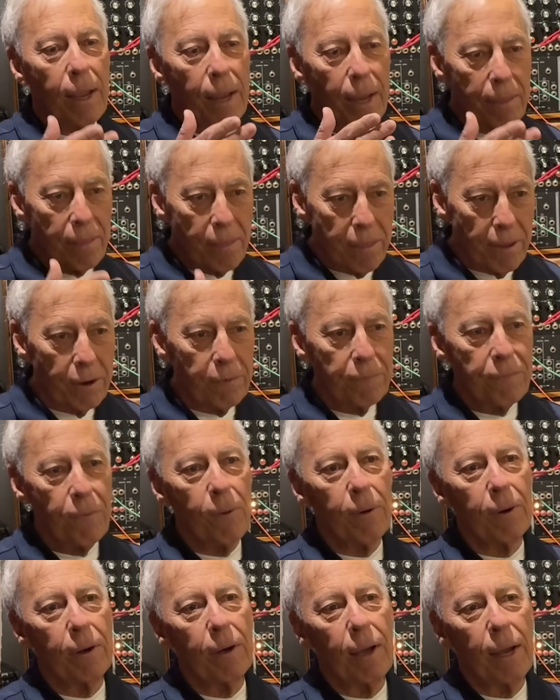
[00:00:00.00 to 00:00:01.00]
And
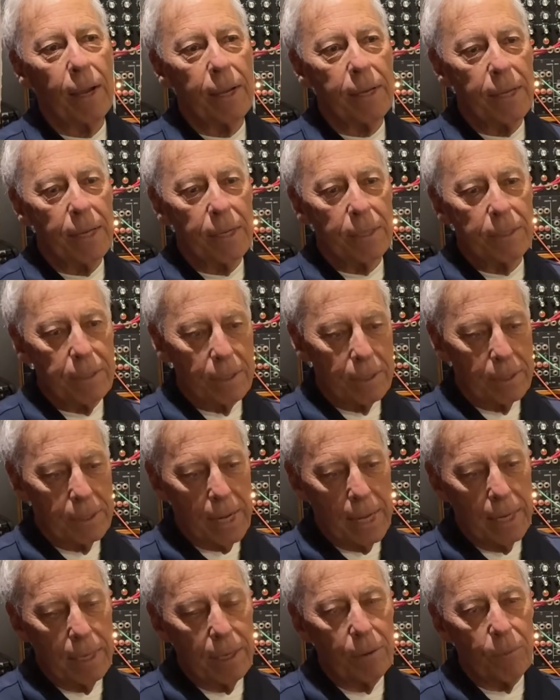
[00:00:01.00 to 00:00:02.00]
therefore, I need to
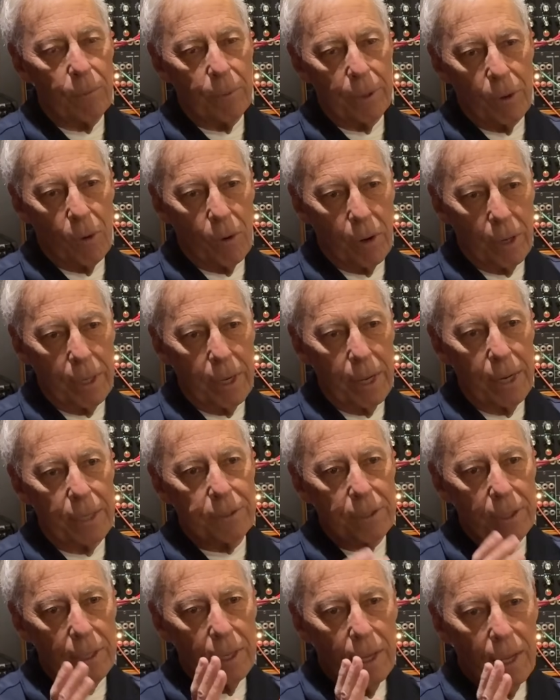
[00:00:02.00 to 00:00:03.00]
take it, reorganize
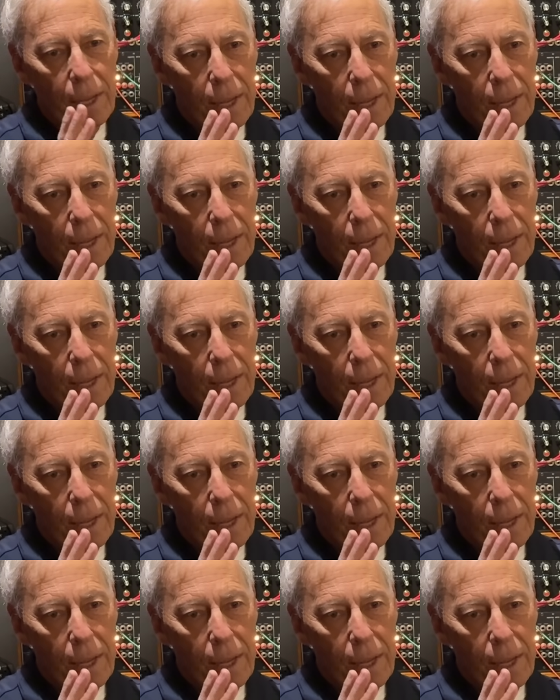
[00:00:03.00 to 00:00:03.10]
it,